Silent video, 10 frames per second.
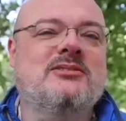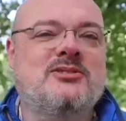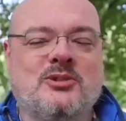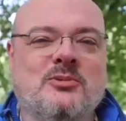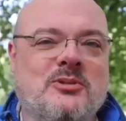
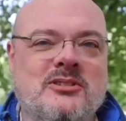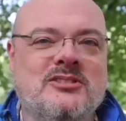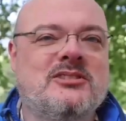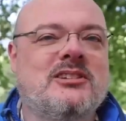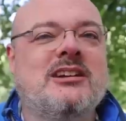
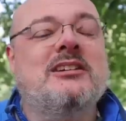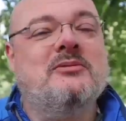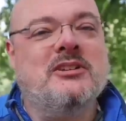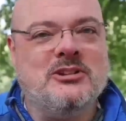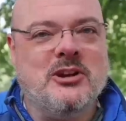towards kind of
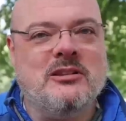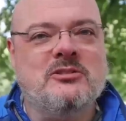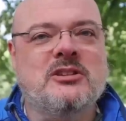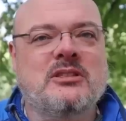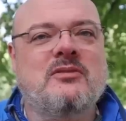
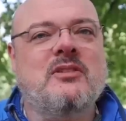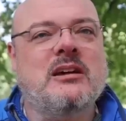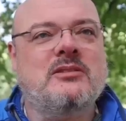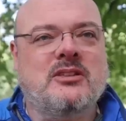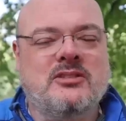acknowledging the
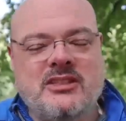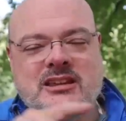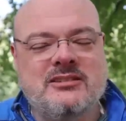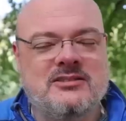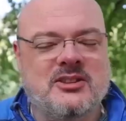fact that
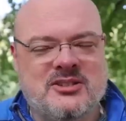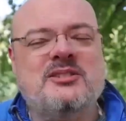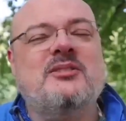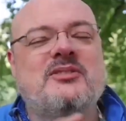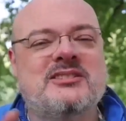the
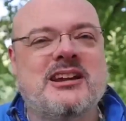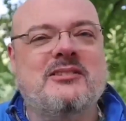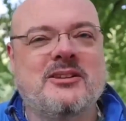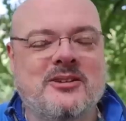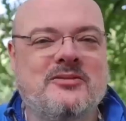surface
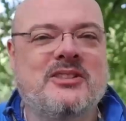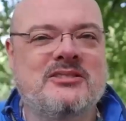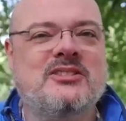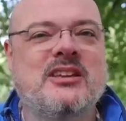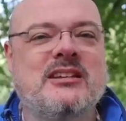area of
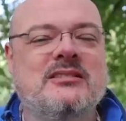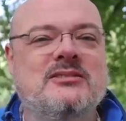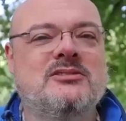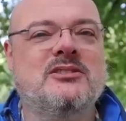these things,